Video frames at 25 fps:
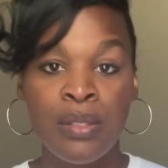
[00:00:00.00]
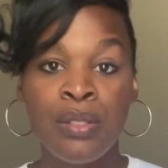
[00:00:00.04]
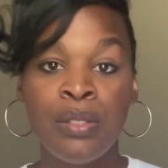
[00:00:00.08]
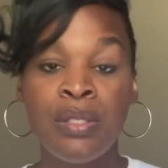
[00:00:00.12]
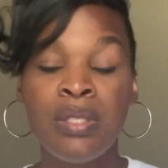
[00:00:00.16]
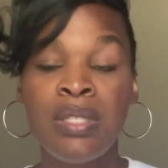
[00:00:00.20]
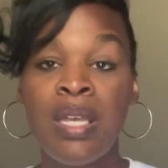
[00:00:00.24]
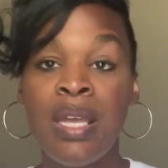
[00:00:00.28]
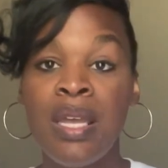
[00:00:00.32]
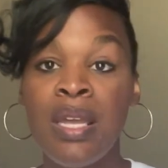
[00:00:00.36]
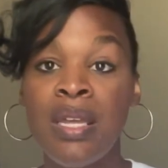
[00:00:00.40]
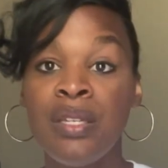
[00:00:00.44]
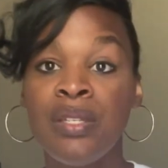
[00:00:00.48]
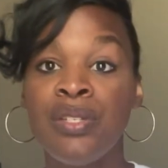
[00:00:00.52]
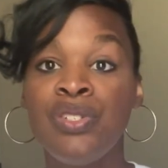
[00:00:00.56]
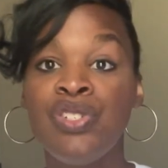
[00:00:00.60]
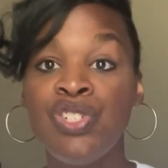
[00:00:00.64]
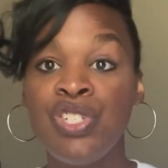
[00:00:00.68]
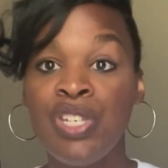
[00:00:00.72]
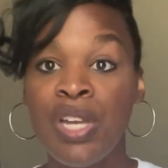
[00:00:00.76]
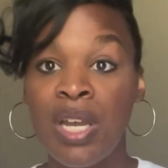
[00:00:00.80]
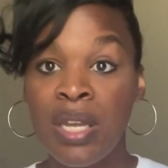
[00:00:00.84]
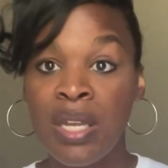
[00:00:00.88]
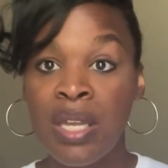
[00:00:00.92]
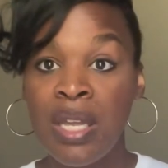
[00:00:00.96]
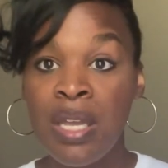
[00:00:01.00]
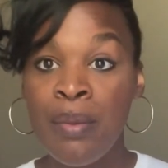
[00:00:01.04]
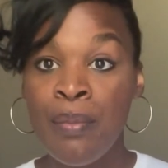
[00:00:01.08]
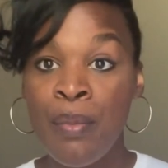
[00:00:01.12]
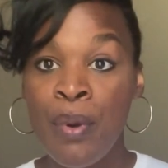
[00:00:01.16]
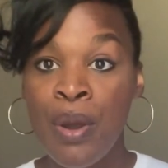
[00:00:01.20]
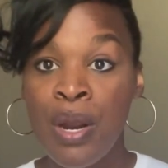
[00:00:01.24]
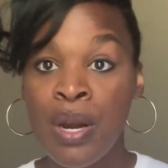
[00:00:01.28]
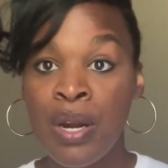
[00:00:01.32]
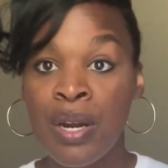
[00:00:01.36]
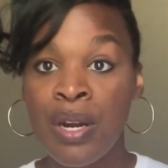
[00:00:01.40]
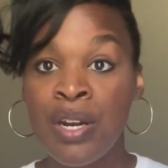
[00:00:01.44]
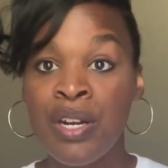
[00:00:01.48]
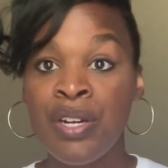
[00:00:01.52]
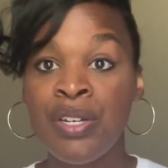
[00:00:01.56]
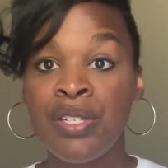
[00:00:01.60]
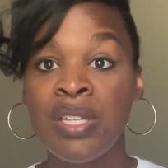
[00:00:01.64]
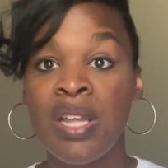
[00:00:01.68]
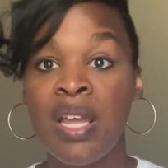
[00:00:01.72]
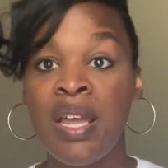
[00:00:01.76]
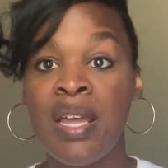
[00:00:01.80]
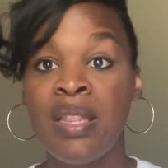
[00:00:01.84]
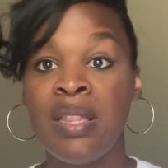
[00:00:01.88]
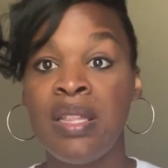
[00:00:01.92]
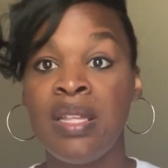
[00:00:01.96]
10 chunky markers,
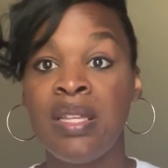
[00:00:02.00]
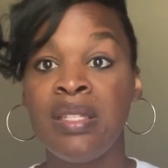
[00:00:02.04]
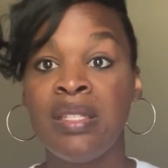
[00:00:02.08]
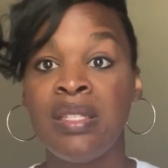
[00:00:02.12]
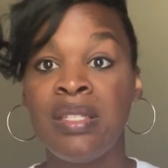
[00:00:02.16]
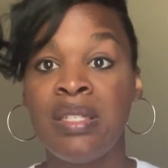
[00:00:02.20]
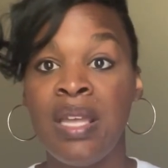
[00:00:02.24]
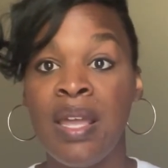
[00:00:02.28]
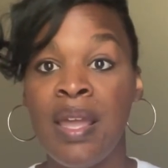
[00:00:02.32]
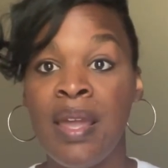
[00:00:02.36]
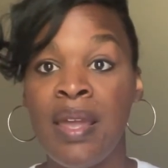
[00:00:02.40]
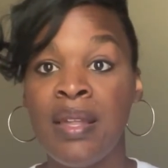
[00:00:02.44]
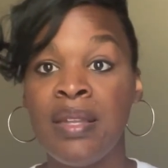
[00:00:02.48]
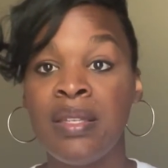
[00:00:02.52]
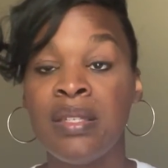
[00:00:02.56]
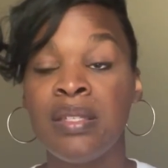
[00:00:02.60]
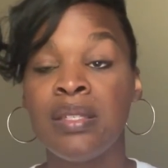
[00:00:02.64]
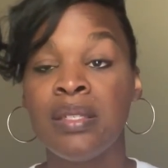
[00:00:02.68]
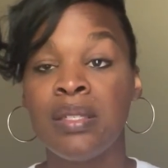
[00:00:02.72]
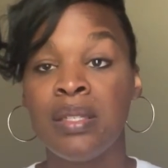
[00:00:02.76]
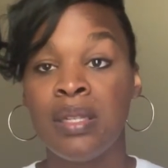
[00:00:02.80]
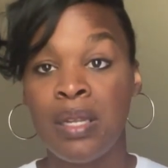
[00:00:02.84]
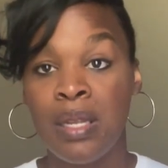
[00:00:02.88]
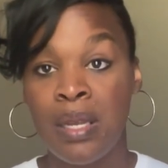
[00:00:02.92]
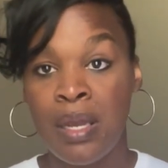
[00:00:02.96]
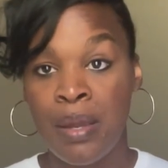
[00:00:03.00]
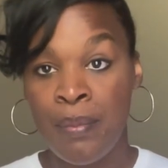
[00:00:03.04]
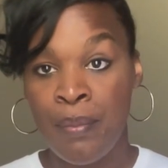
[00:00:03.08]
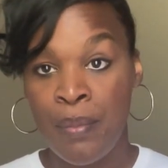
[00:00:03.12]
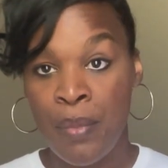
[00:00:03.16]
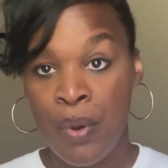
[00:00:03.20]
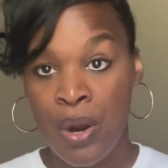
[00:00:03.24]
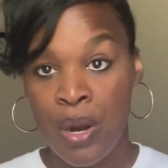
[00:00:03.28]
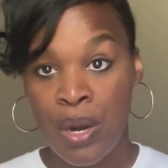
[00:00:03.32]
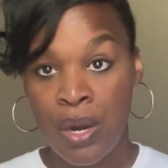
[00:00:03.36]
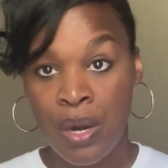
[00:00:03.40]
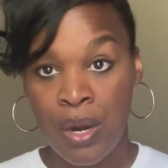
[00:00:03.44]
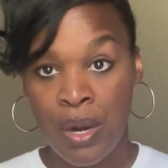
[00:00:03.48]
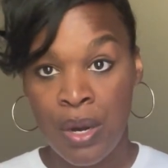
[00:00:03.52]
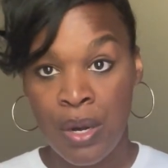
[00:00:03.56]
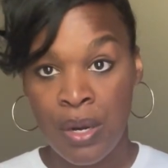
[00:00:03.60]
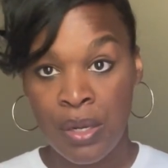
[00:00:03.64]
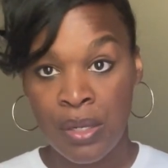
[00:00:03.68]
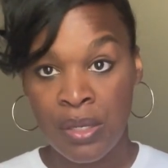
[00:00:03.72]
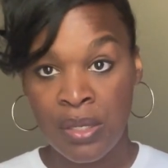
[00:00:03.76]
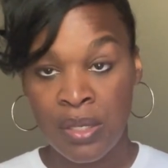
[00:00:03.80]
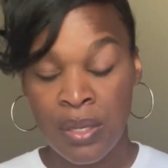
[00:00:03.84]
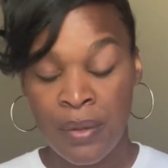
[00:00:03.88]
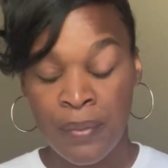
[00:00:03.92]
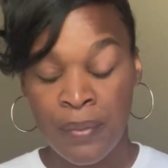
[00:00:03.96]
and the 10 slim markers.